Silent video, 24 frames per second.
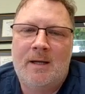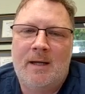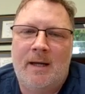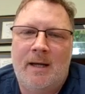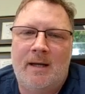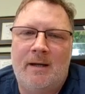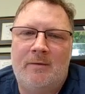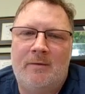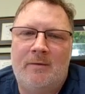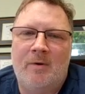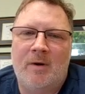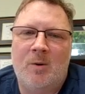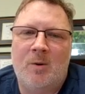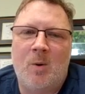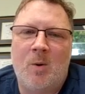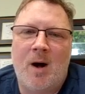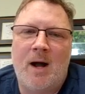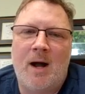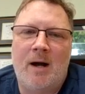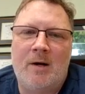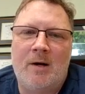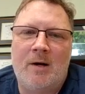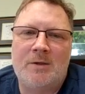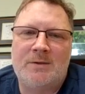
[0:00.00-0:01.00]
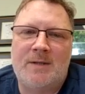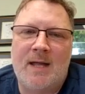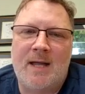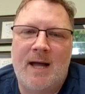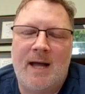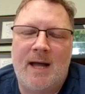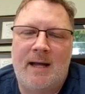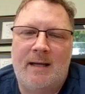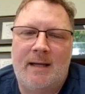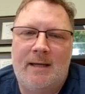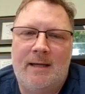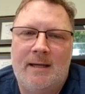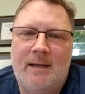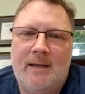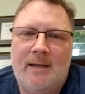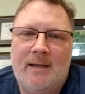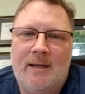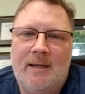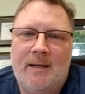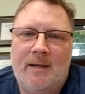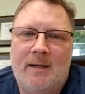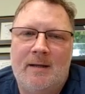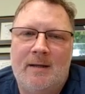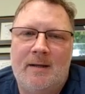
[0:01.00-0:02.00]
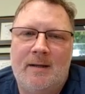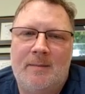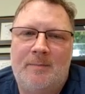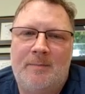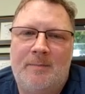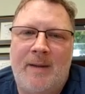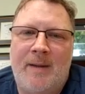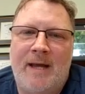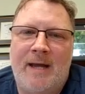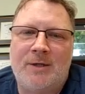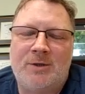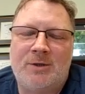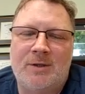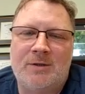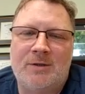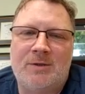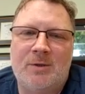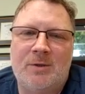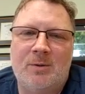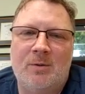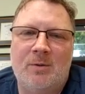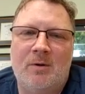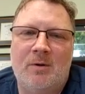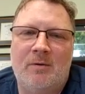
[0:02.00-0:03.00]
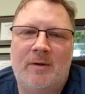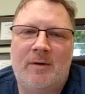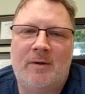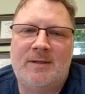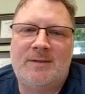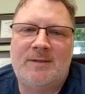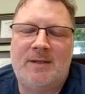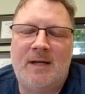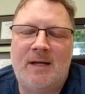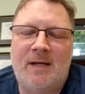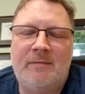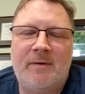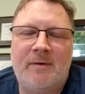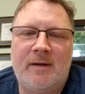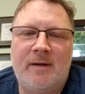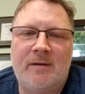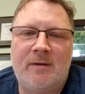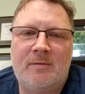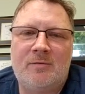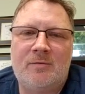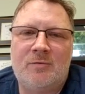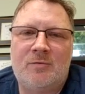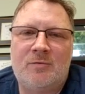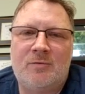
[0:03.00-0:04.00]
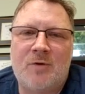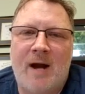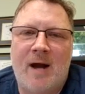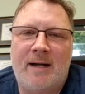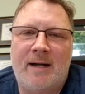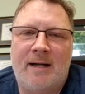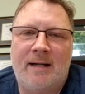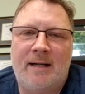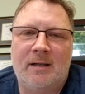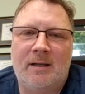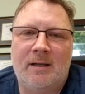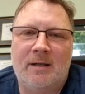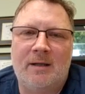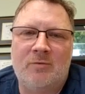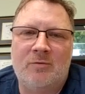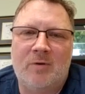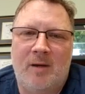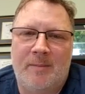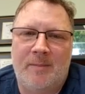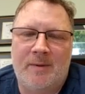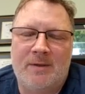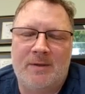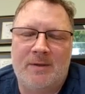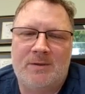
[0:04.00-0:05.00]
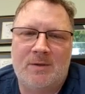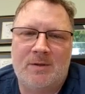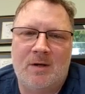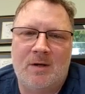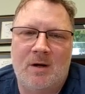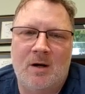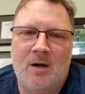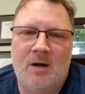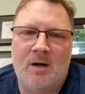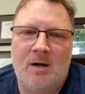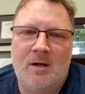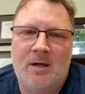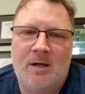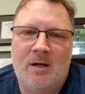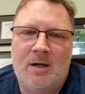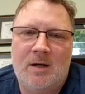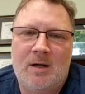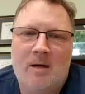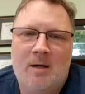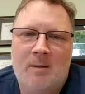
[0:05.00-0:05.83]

It requires that patients who are receiving dry needling treatments are